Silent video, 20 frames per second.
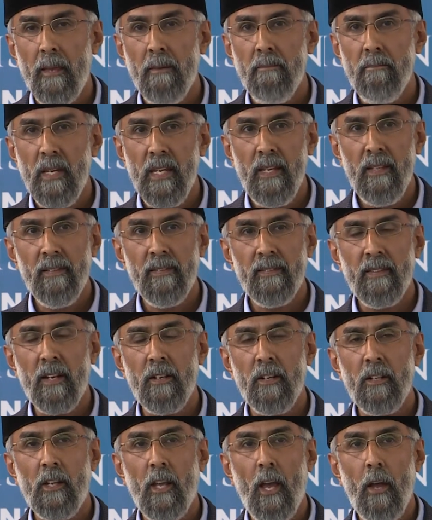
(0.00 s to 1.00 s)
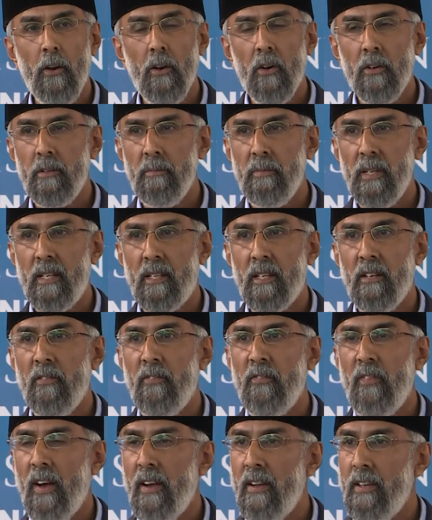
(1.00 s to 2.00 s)
means that it cannot be
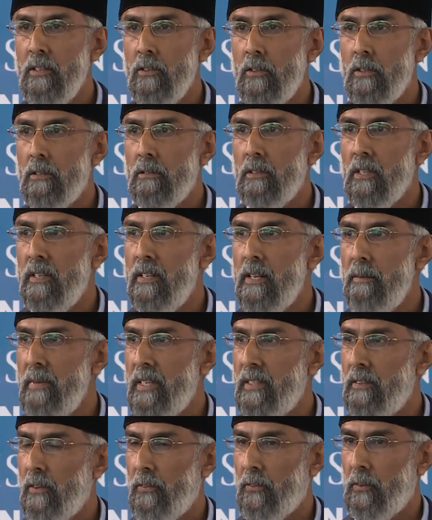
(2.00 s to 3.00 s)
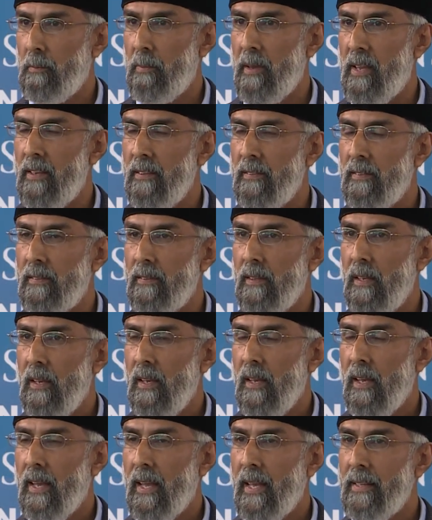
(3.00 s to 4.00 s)
confined to the limits of space
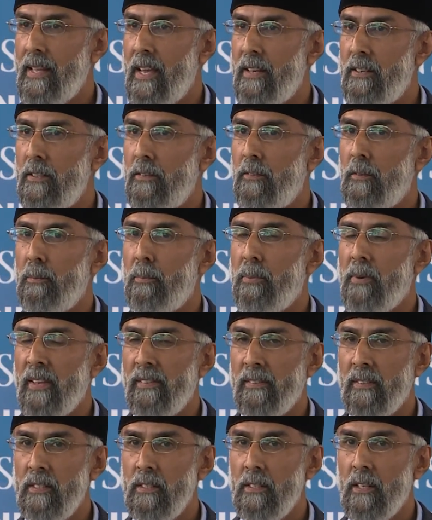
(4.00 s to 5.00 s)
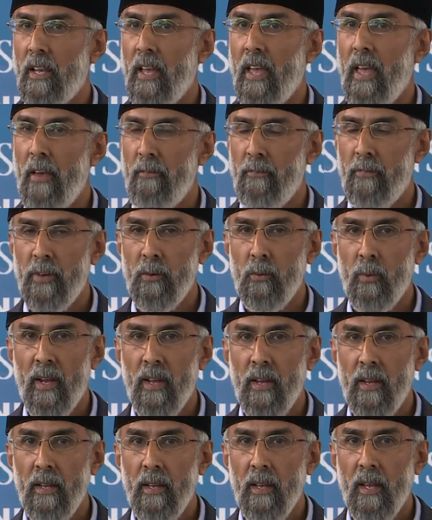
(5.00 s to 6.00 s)
and that it's present
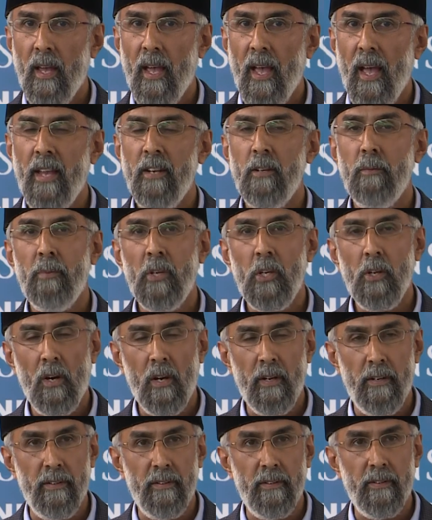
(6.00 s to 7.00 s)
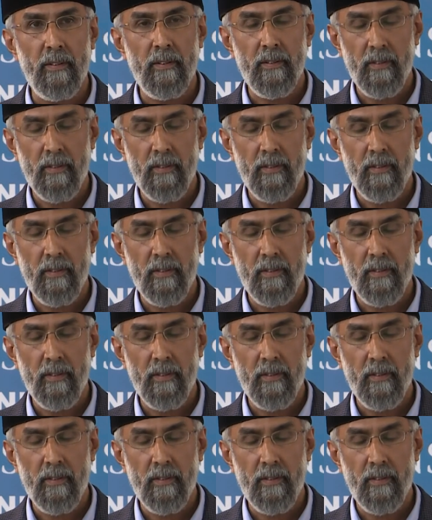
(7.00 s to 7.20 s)
everywhere and beyond.